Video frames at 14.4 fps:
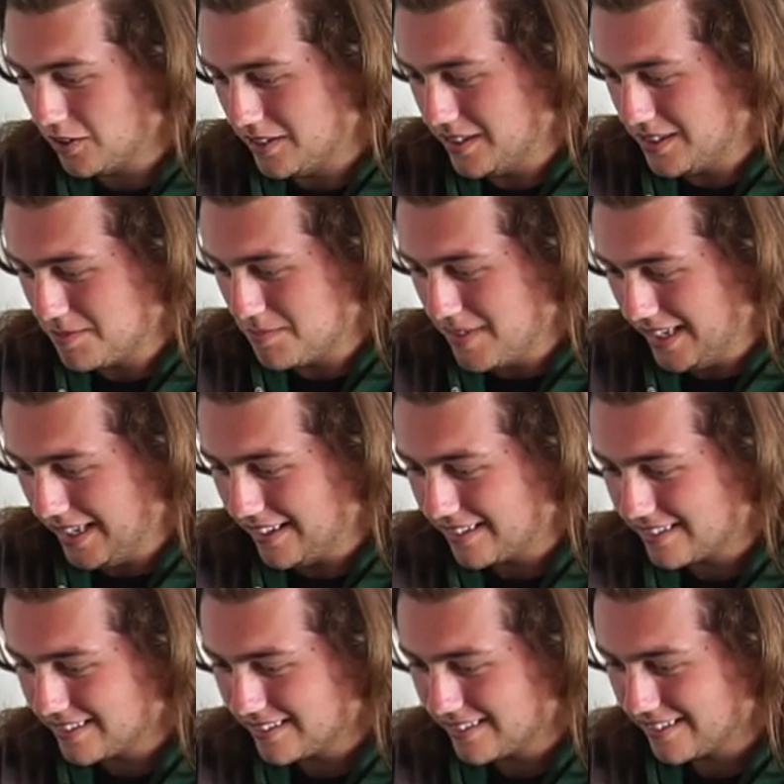Goodness me.
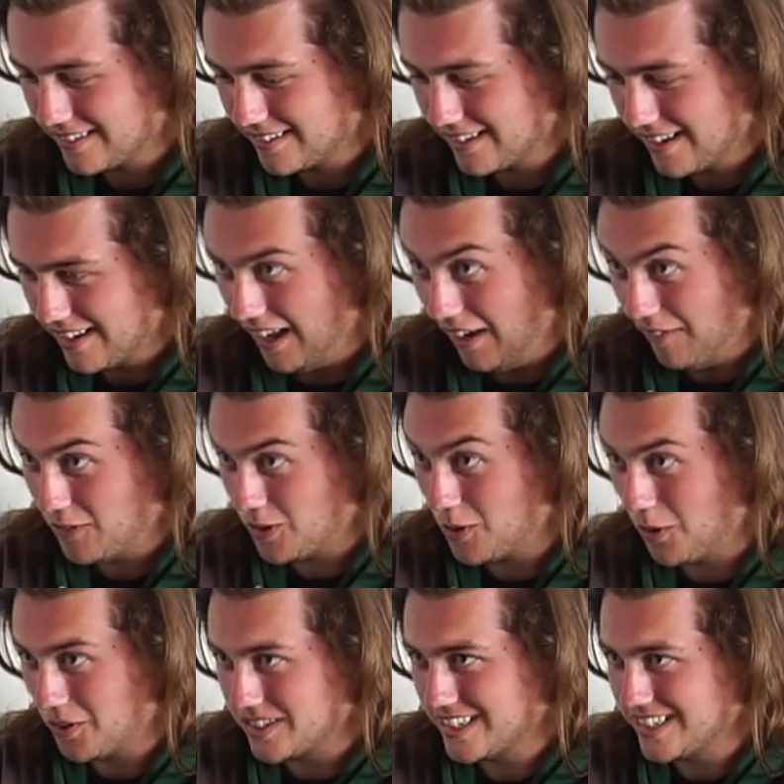I've
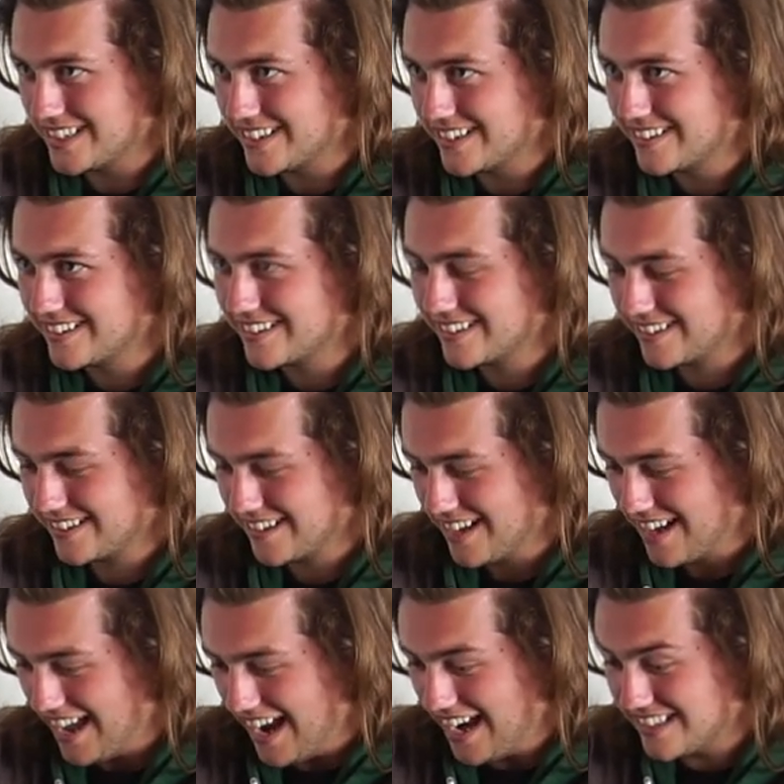got it.
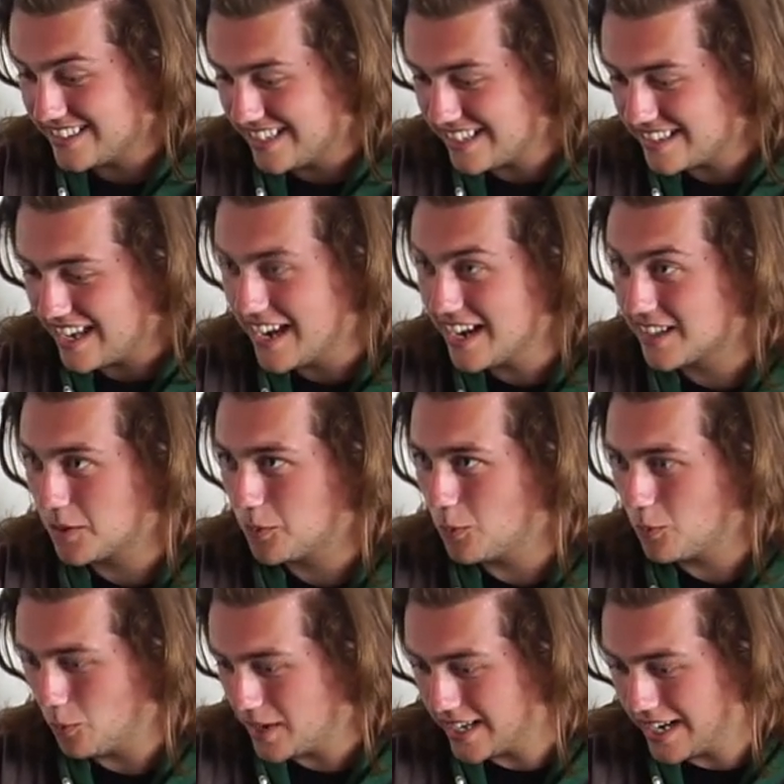It says here
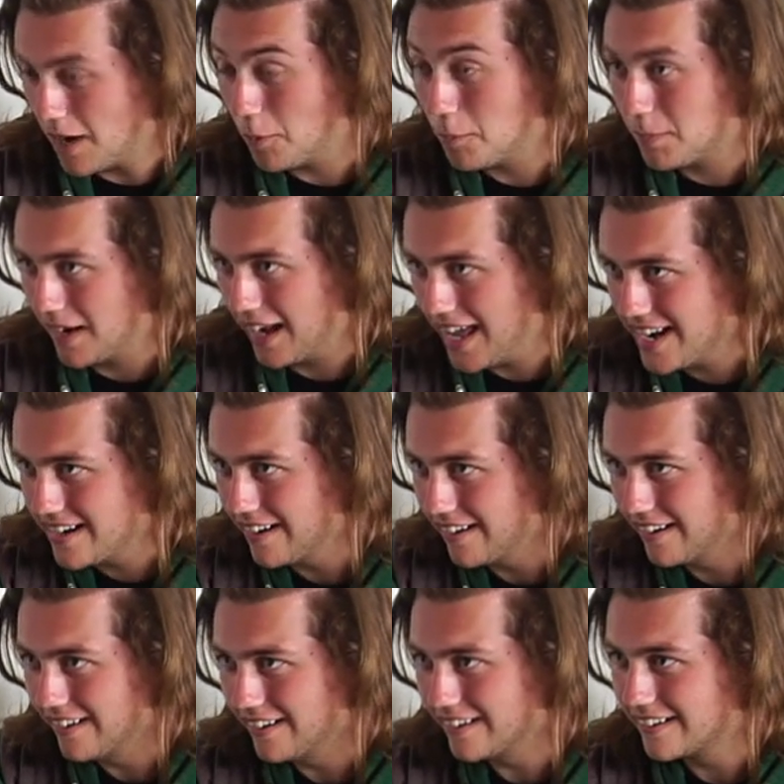that we can outplan
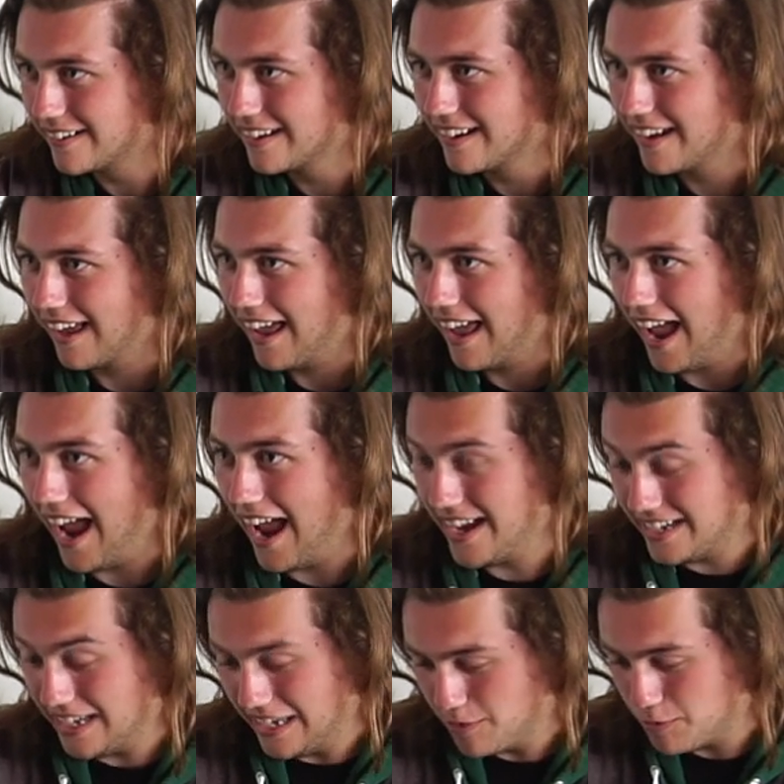her.
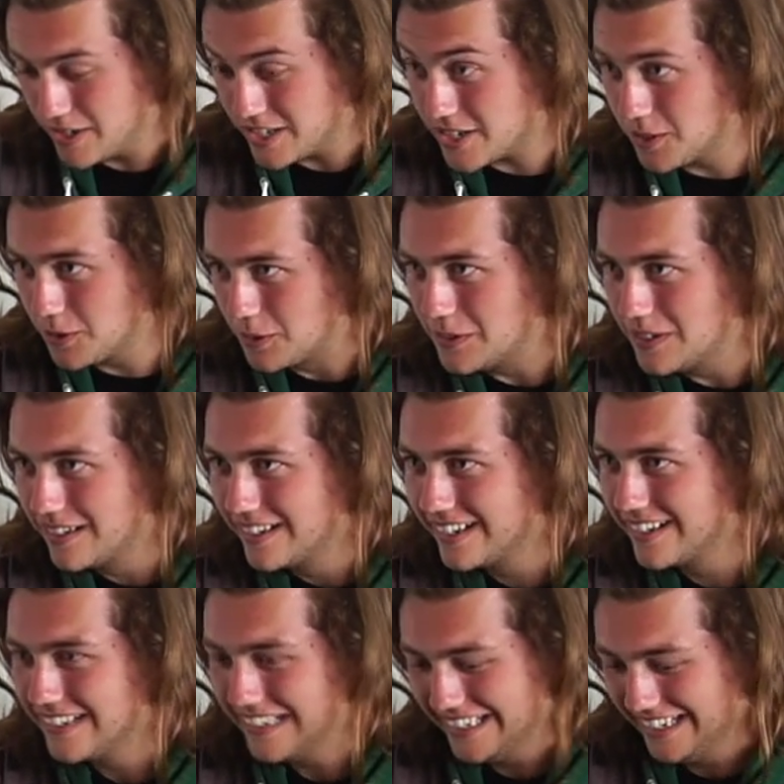And if we do,
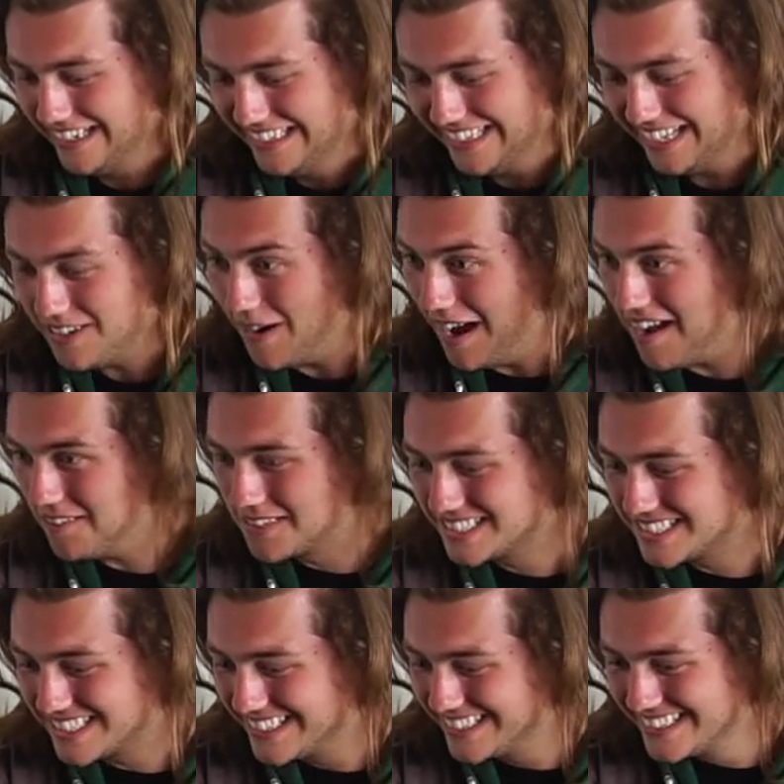then your
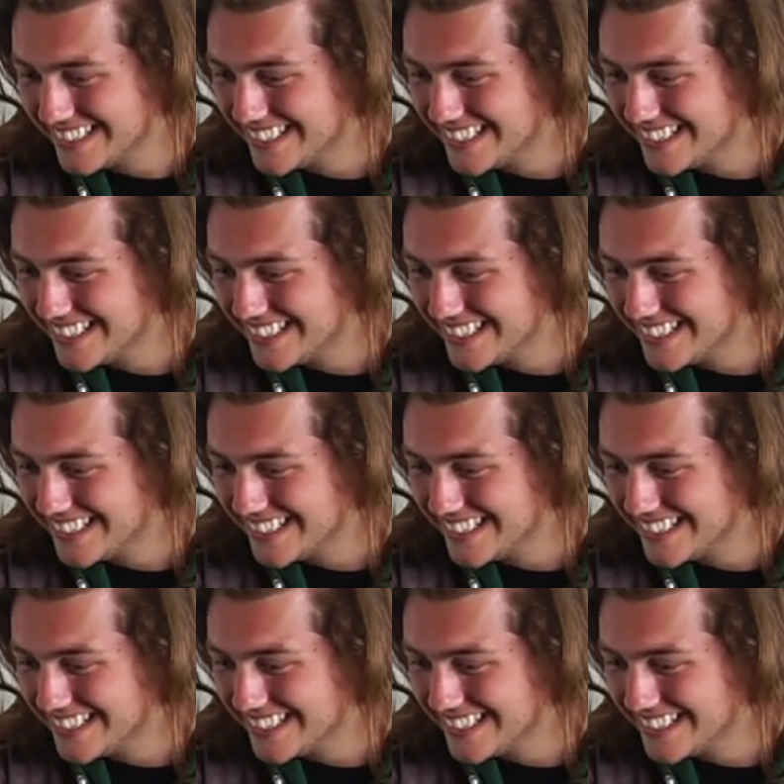house,